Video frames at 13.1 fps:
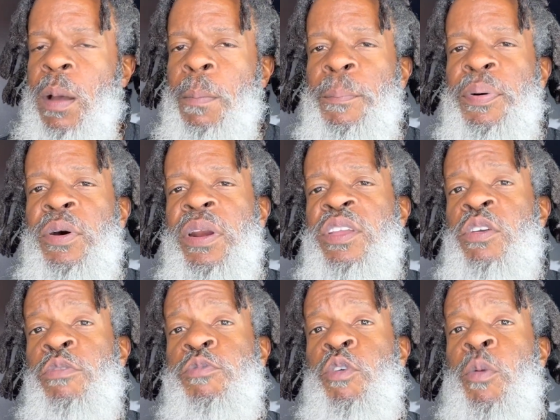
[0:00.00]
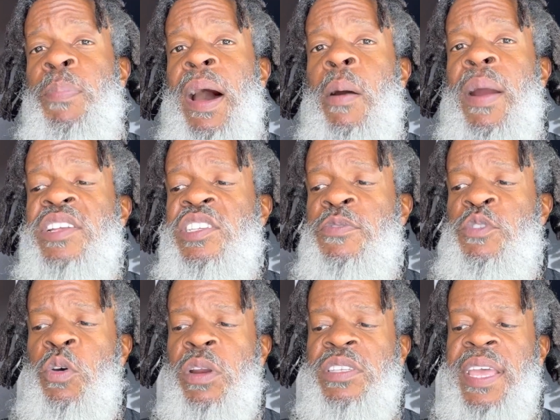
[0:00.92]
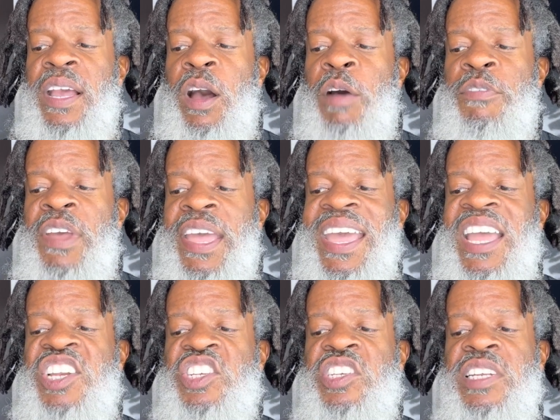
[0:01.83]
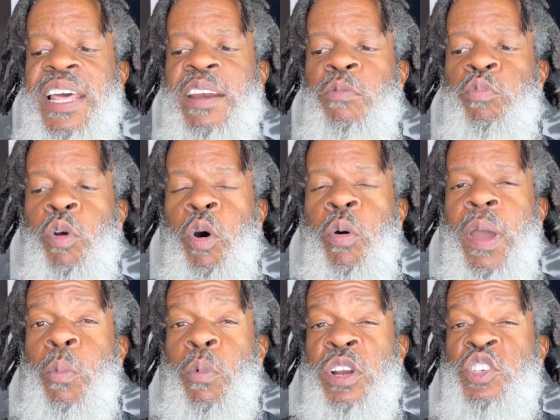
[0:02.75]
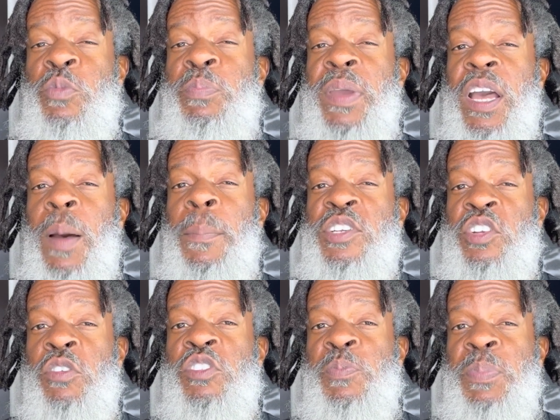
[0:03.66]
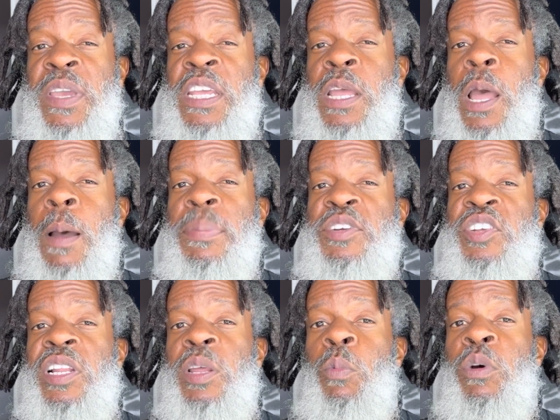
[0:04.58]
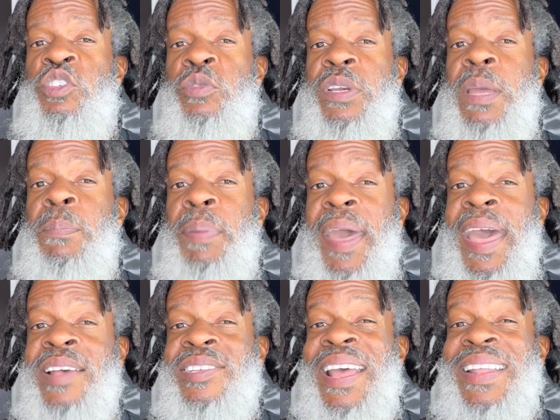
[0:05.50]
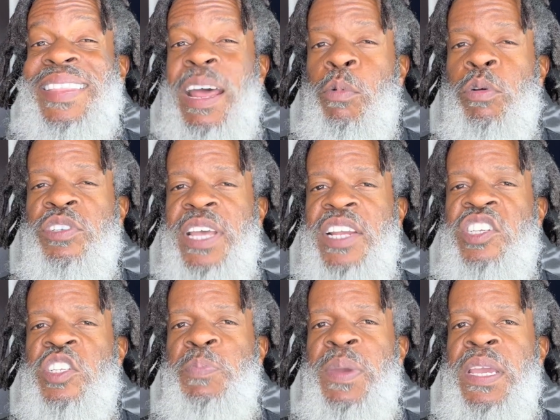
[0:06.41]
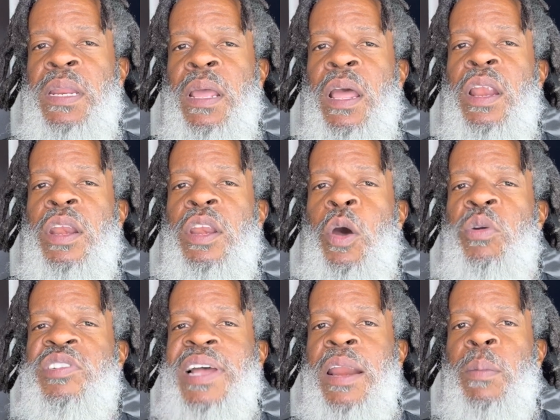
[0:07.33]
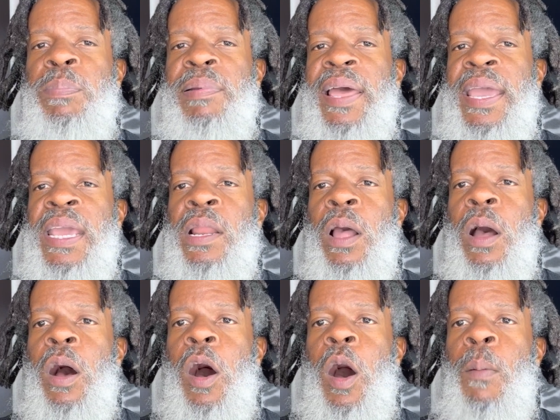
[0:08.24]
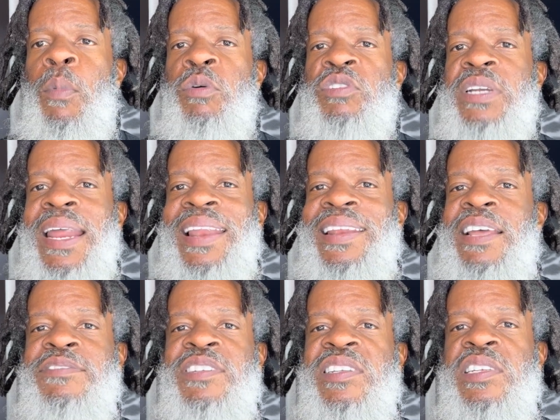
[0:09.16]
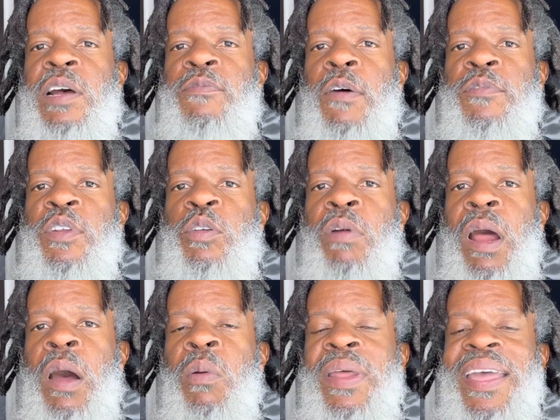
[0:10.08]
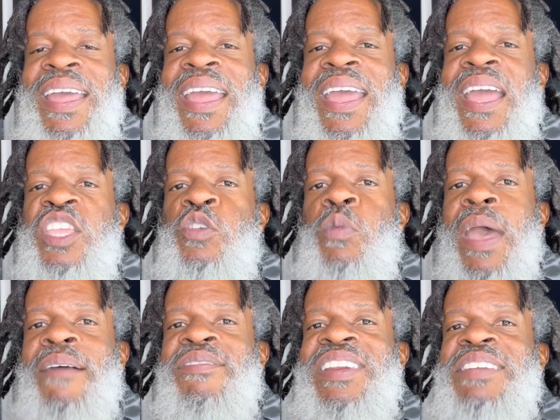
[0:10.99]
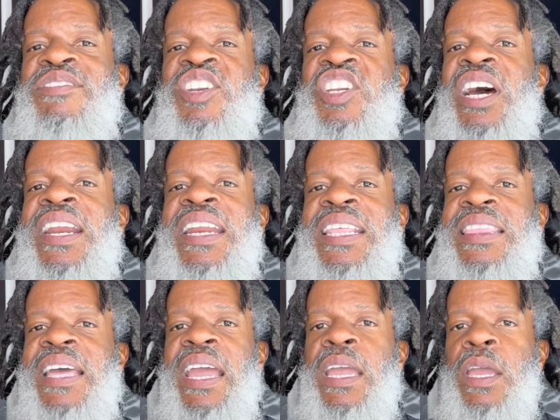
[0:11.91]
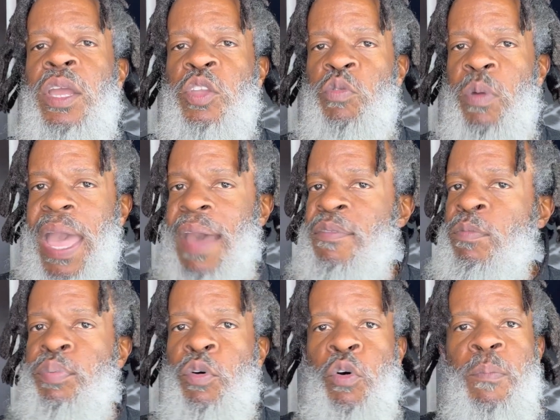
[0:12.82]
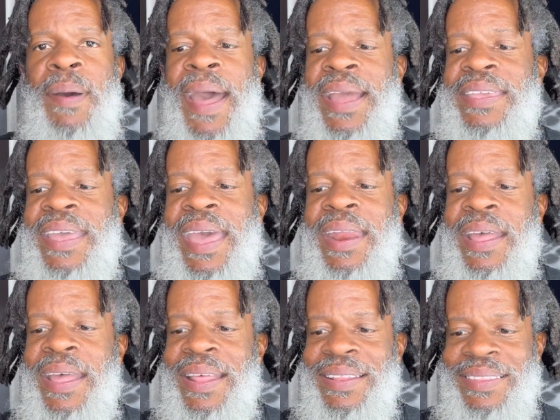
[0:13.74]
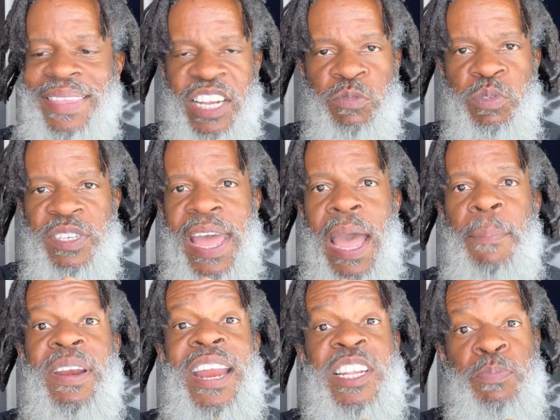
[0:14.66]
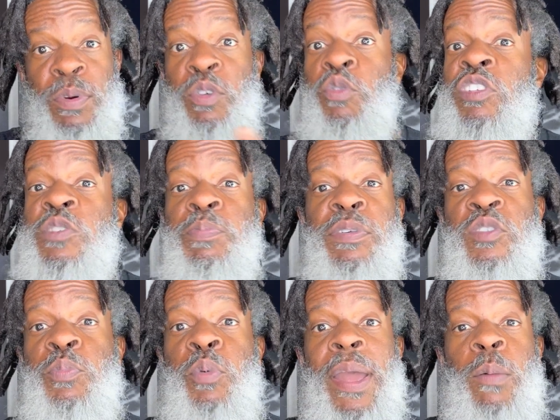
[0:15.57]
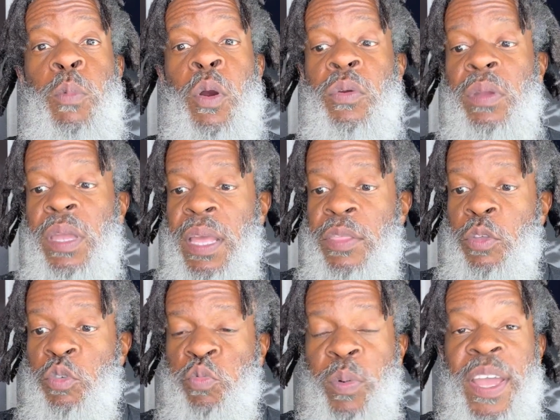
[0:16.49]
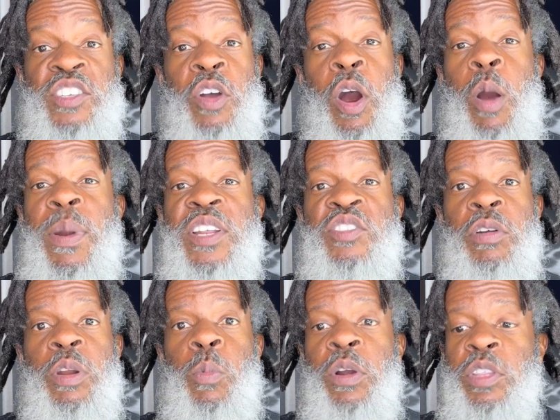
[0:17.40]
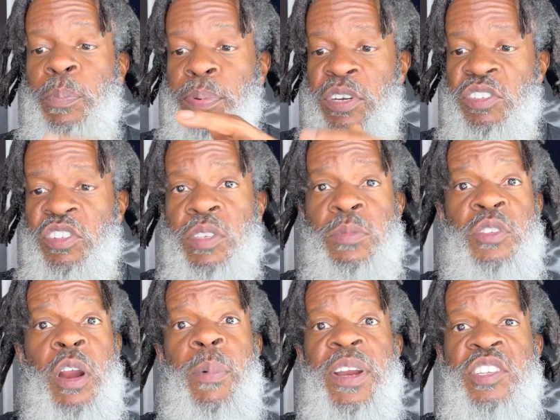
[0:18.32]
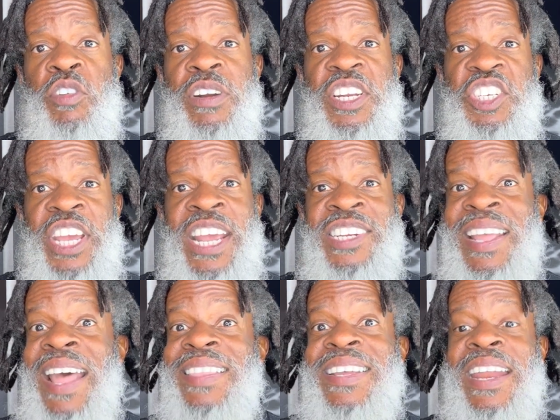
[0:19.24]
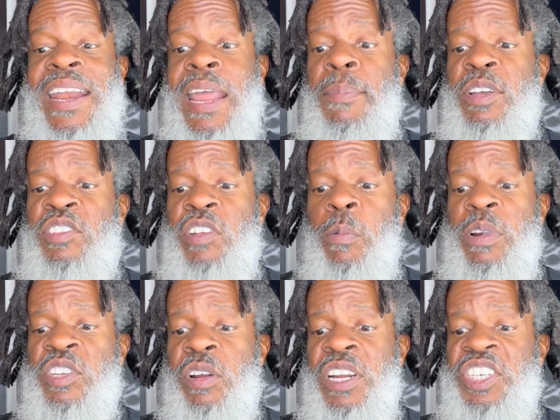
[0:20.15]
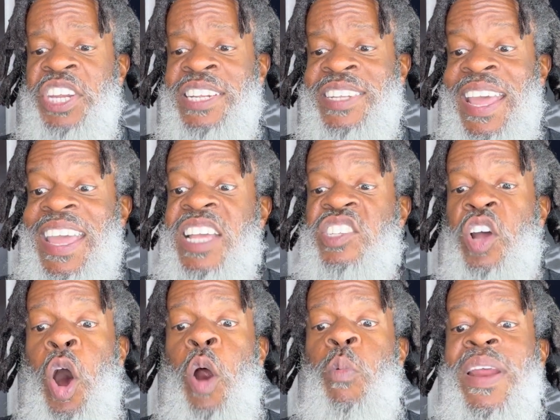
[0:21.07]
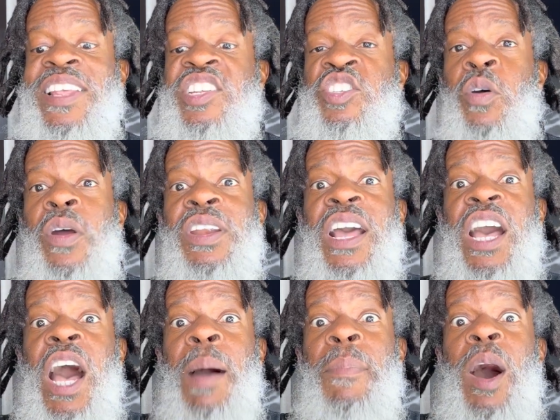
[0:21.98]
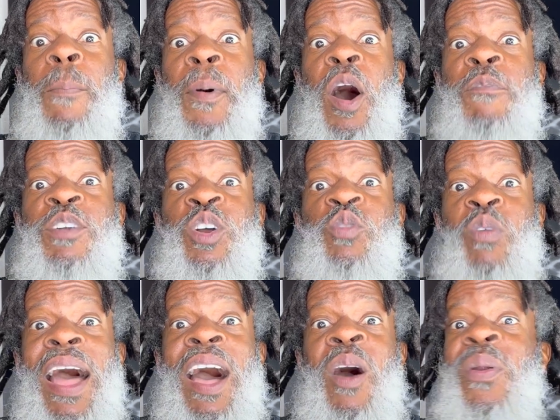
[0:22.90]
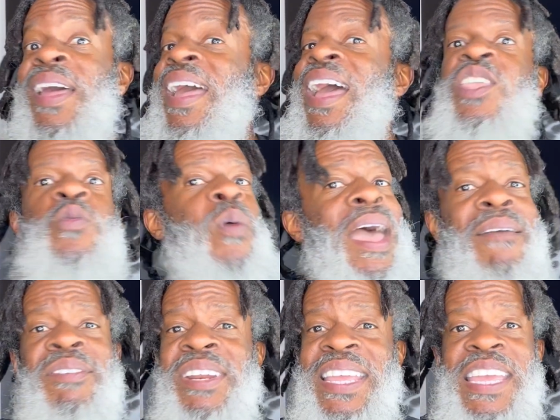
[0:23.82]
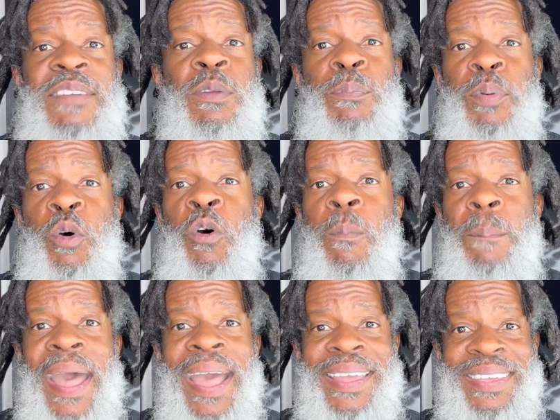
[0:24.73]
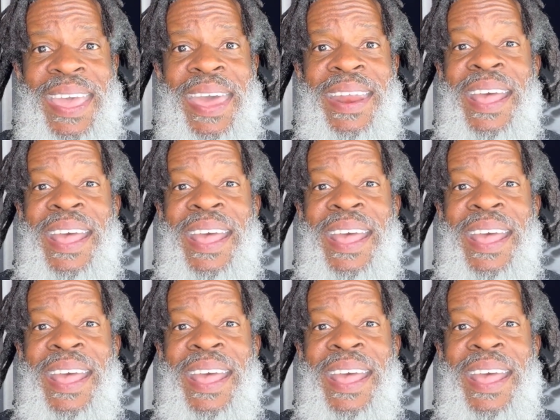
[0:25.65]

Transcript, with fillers: put in your full power as if you're going to take off and just let it roll. And once you pick up a certain speed, particularly once you get past that rotation speed, notice how the plane almost kind of lifts itself off the ground and you haven't even done anything. You haven't pulled back yet. That's what's happening. That's Bernoulli's principle at work. Those wings are already starting to work. The pressure system's already starting to change. The dynamics are already starting to change. It's already starting to come up off the ground, and you haven't even pulled back yet.